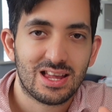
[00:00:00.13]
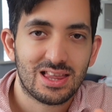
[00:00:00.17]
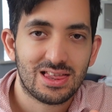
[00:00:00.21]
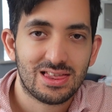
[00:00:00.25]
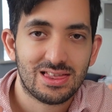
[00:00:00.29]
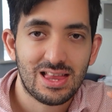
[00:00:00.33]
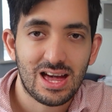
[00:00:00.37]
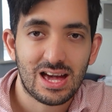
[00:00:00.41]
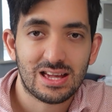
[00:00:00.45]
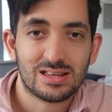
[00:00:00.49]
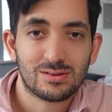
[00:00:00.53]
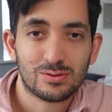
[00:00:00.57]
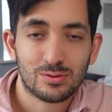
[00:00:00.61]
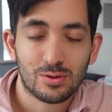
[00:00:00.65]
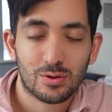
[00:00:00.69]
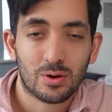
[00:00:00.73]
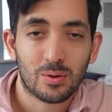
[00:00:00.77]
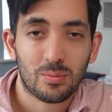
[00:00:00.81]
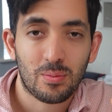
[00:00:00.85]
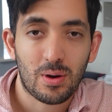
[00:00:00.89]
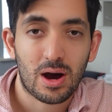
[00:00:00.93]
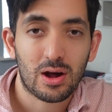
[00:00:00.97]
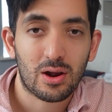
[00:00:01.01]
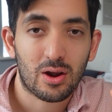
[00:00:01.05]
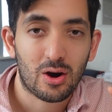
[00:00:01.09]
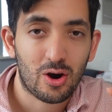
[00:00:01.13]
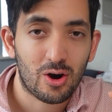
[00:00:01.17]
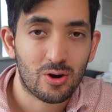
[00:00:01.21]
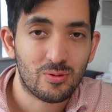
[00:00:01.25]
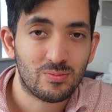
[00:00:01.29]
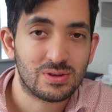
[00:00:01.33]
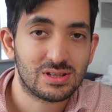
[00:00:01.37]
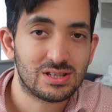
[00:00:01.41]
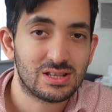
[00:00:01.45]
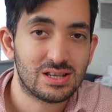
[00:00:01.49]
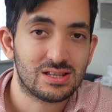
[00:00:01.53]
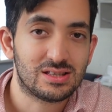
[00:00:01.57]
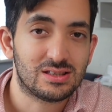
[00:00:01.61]
Let's talk about Home
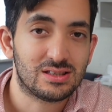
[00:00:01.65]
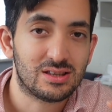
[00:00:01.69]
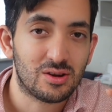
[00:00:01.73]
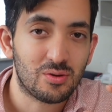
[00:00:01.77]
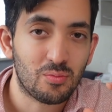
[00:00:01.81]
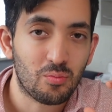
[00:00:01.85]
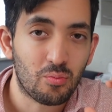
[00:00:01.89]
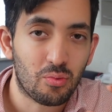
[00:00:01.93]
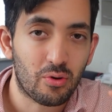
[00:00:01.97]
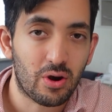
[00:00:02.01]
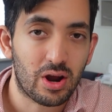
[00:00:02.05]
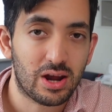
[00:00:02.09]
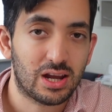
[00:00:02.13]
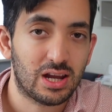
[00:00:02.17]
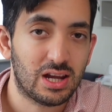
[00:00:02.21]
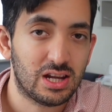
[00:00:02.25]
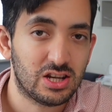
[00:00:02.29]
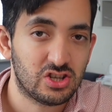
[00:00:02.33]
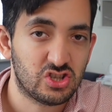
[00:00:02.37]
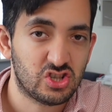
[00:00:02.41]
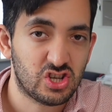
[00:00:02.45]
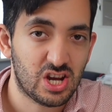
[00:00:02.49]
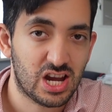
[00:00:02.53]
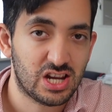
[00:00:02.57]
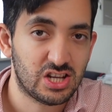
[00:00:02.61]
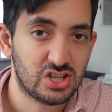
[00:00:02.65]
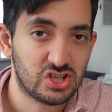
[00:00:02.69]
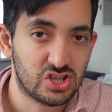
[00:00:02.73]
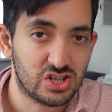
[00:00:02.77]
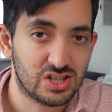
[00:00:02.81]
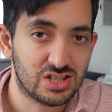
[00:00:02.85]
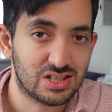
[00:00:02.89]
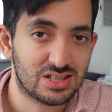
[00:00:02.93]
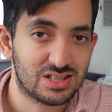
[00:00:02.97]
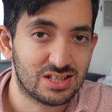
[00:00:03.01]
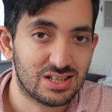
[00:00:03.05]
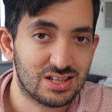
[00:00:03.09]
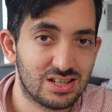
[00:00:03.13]
Assistant breaking
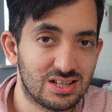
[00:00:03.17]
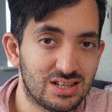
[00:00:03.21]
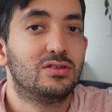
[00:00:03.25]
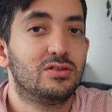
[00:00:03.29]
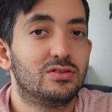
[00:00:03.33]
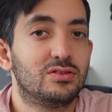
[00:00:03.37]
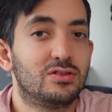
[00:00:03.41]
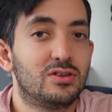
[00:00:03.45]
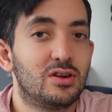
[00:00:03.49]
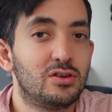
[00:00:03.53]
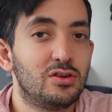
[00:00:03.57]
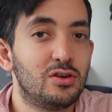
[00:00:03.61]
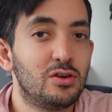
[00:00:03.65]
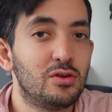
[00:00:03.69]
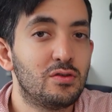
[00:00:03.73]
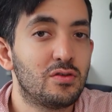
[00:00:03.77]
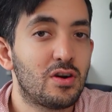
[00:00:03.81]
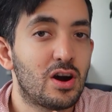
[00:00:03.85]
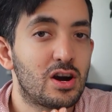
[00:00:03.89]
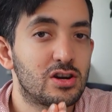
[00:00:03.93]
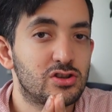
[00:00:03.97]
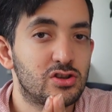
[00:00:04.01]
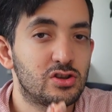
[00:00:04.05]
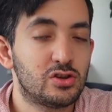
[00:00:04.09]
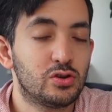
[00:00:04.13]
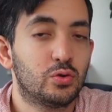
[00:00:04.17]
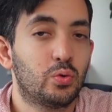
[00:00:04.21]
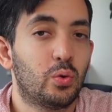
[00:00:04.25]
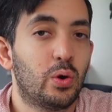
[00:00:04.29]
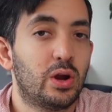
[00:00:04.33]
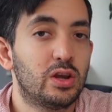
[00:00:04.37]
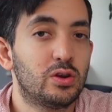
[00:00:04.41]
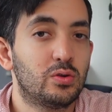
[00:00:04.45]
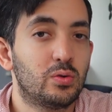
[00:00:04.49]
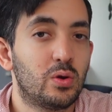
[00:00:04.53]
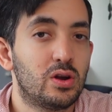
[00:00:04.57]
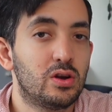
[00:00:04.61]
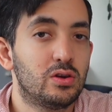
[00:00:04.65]
changes. The new version
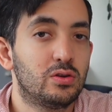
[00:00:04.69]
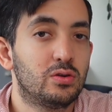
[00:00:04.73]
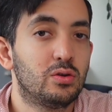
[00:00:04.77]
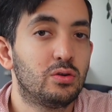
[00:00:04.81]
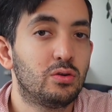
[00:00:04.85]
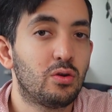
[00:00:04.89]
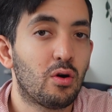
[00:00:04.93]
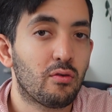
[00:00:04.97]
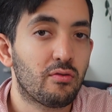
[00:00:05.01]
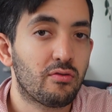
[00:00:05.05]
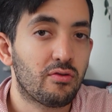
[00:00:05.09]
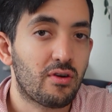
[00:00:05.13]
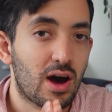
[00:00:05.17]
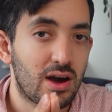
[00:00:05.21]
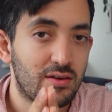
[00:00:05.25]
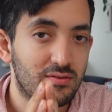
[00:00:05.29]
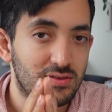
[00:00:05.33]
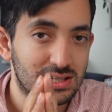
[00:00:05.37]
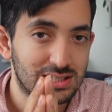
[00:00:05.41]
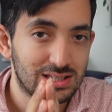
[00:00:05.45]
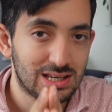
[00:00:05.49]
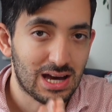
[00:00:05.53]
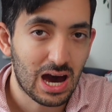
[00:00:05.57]
2022.5 is